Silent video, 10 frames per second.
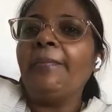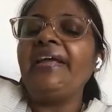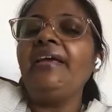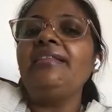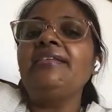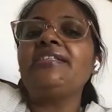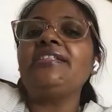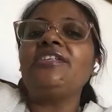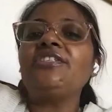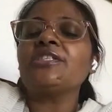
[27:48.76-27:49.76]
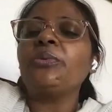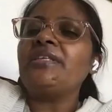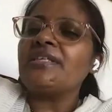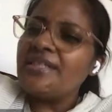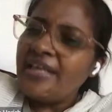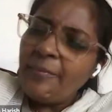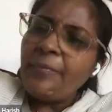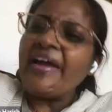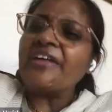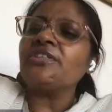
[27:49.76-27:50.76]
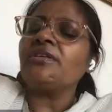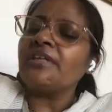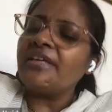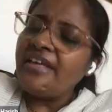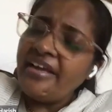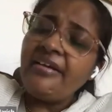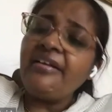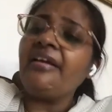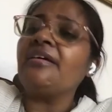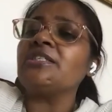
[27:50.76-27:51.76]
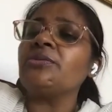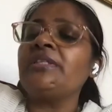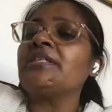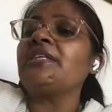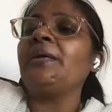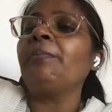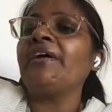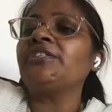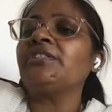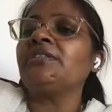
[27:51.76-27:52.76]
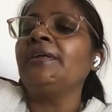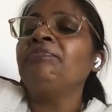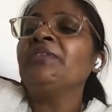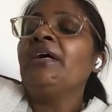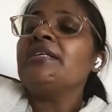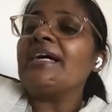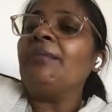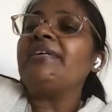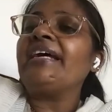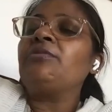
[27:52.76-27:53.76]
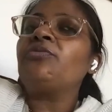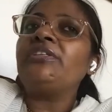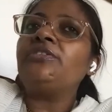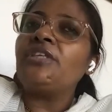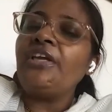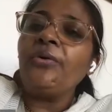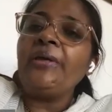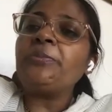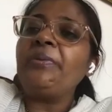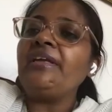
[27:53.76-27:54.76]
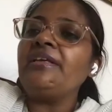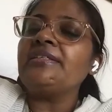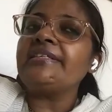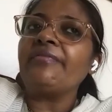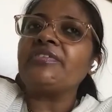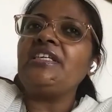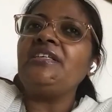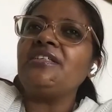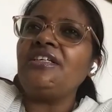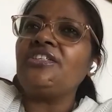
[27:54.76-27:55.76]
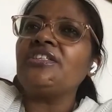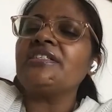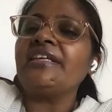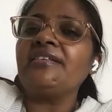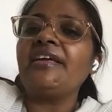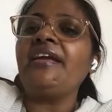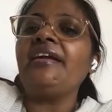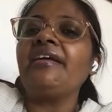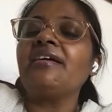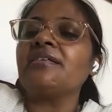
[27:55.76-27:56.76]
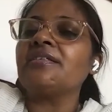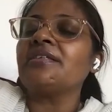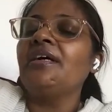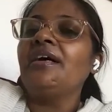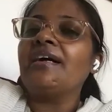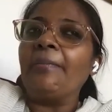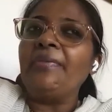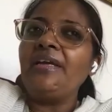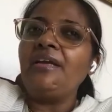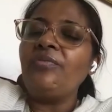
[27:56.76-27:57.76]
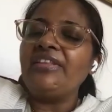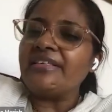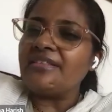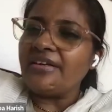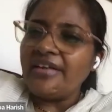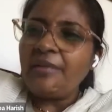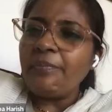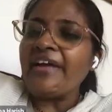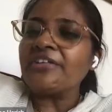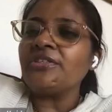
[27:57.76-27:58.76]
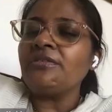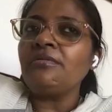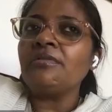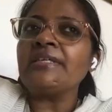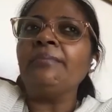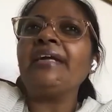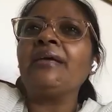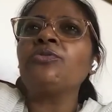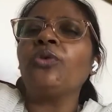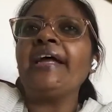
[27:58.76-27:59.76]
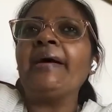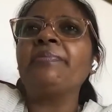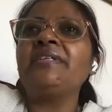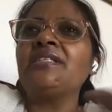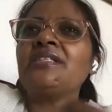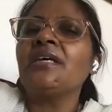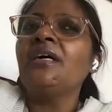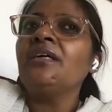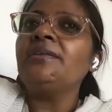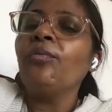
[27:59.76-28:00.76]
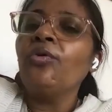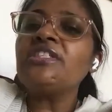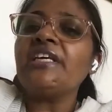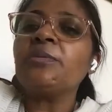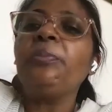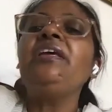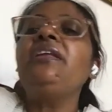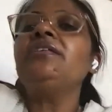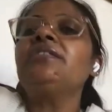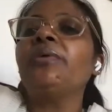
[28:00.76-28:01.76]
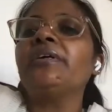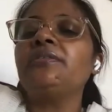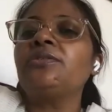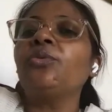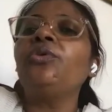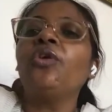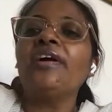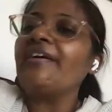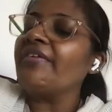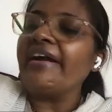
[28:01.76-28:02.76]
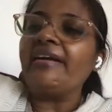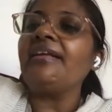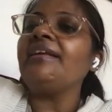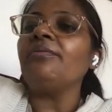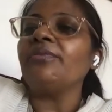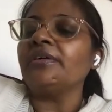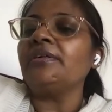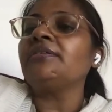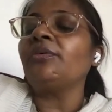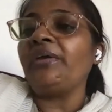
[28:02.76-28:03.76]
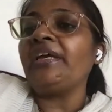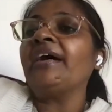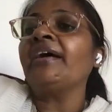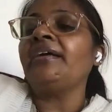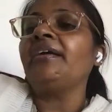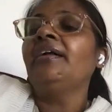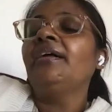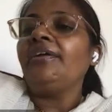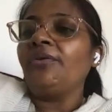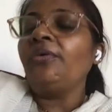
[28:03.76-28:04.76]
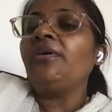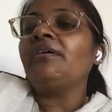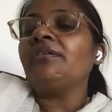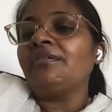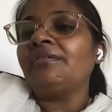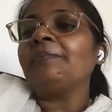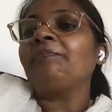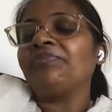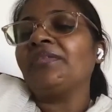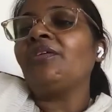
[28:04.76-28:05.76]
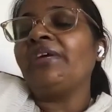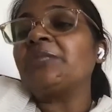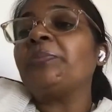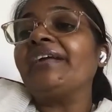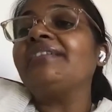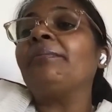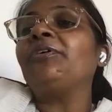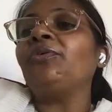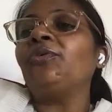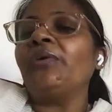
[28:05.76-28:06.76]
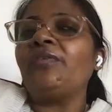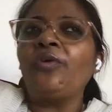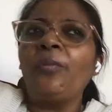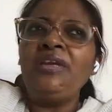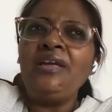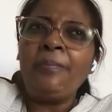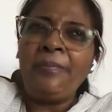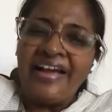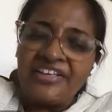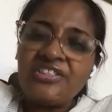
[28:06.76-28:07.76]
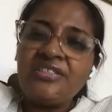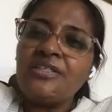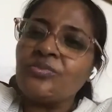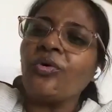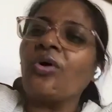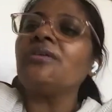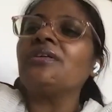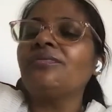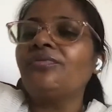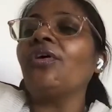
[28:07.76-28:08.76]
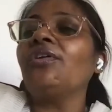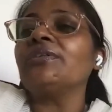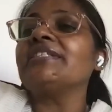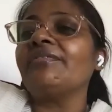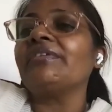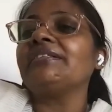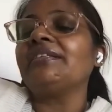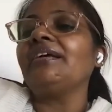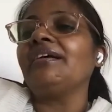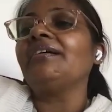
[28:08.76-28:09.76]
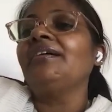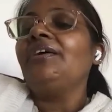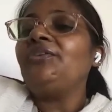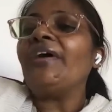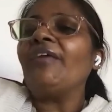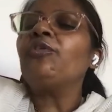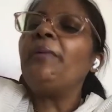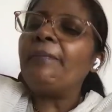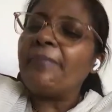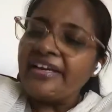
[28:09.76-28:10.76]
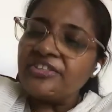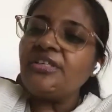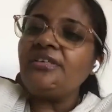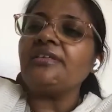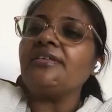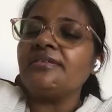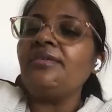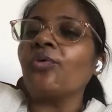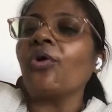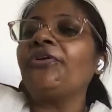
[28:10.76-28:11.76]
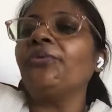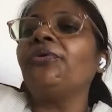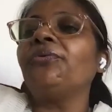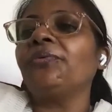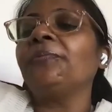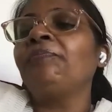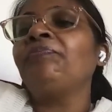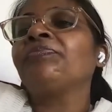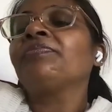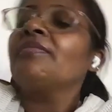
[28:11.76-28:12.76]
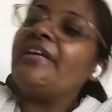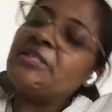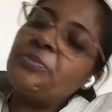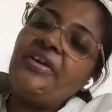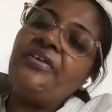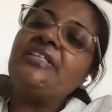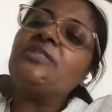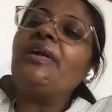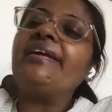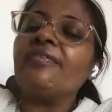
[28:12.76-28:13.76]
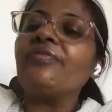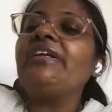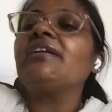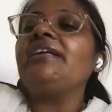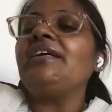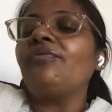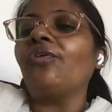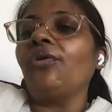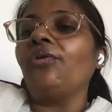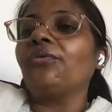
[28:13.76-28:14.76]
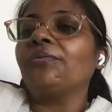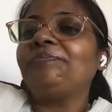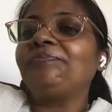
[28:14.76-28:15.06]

bring in the teachers with the same passion, the caretakers with the same passion. Sometimes with zero experience, I've seen teachers and the caretakers coming in with that great passion. Sometimes what happens is the most experienced ones would not have had delivered the way I, you know, um, expect them to do it. For me, passion is what follows everything. You have to be passionate in what you do. Experience will definitely follow.